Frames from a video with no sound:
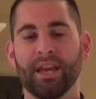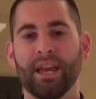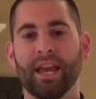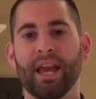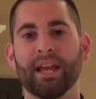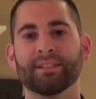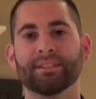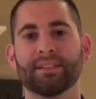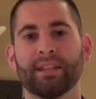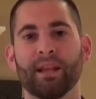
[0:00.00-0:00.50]

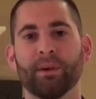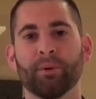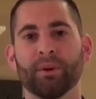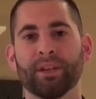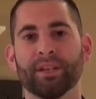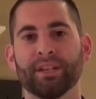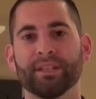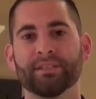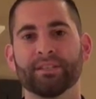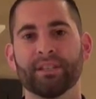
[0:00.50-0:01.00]
And today we're
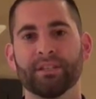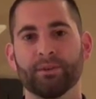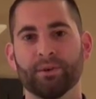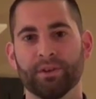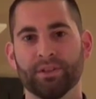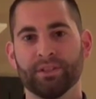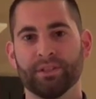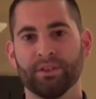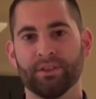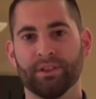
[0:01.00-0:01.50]
going to continue
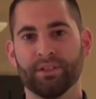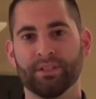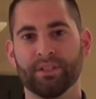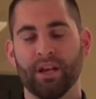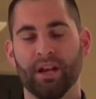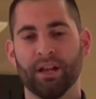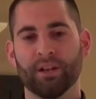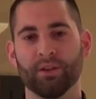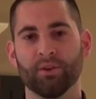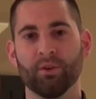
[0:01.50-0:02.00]
our series
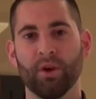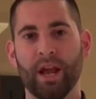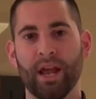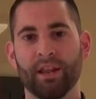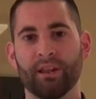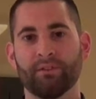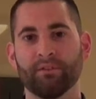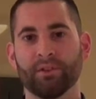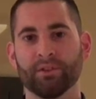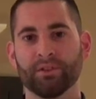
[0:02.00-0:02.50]
on
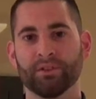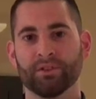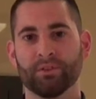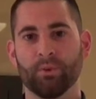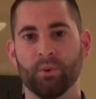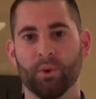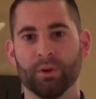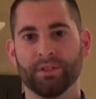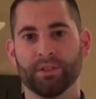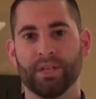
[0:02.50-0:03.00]
granite versus
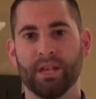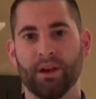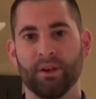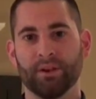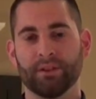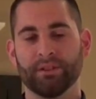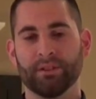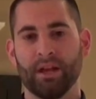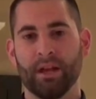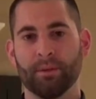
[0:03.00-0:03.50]
quartz
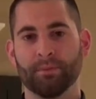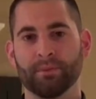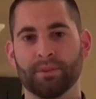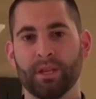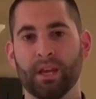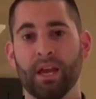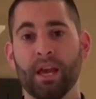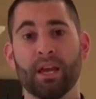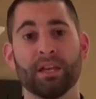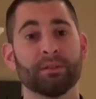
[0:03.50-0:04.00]

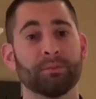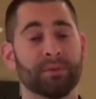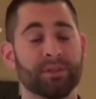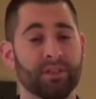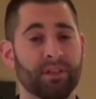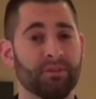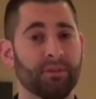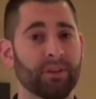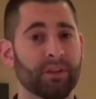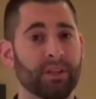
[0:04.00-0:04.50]
countertops.
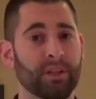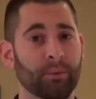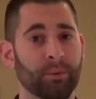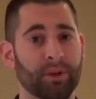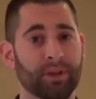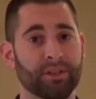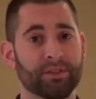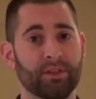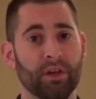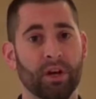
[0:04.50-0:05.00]
Specifically, we're
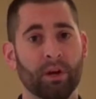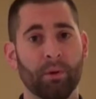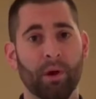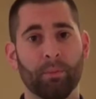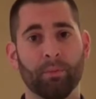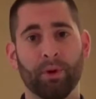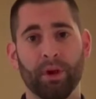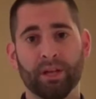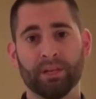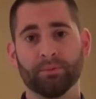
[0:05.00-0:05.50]
going to talk
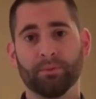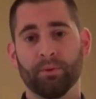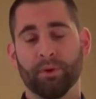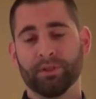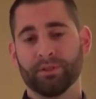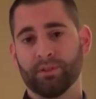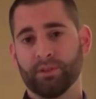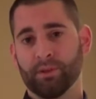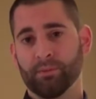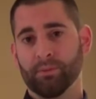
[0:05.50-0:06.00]
about price
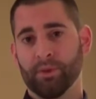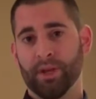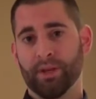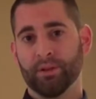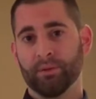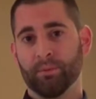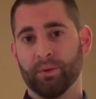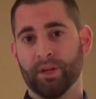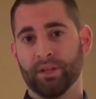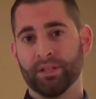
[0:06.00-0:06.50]
points so you can plan
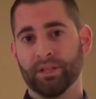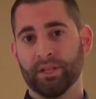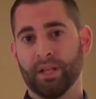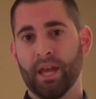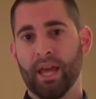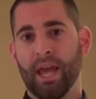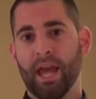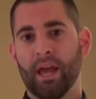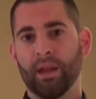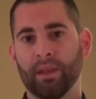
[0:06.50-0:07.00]
your budget,
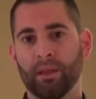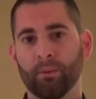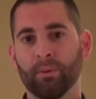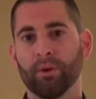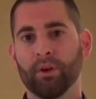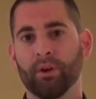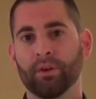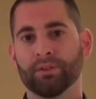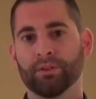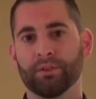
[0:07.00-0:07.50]
and then
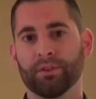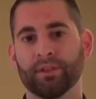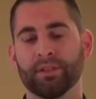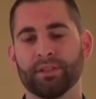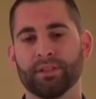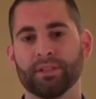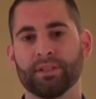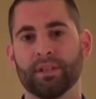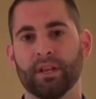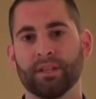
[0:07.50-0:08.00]
we're also going to
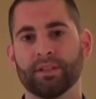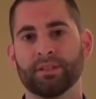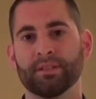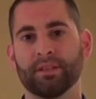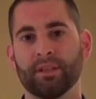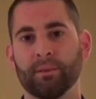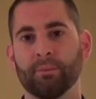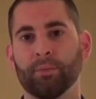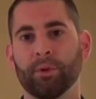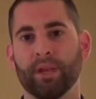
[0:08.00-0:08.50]
discuss
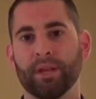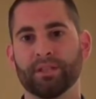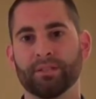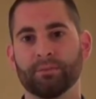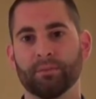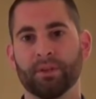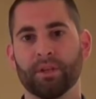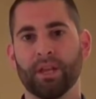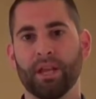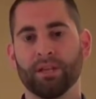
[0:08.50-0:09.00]
seam
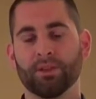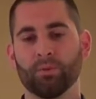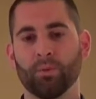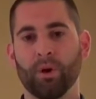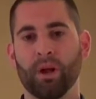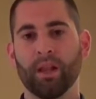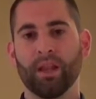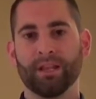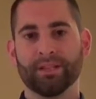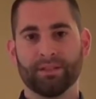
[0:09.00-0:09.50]
placement as
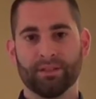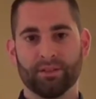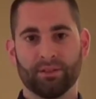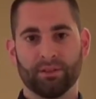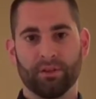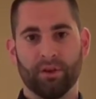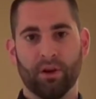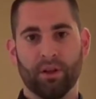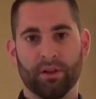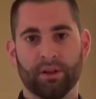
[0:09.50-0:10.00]
well as
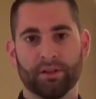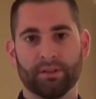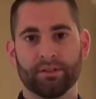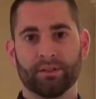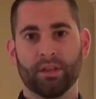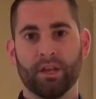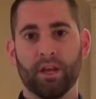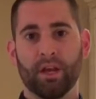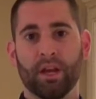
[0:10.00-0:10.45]
installers.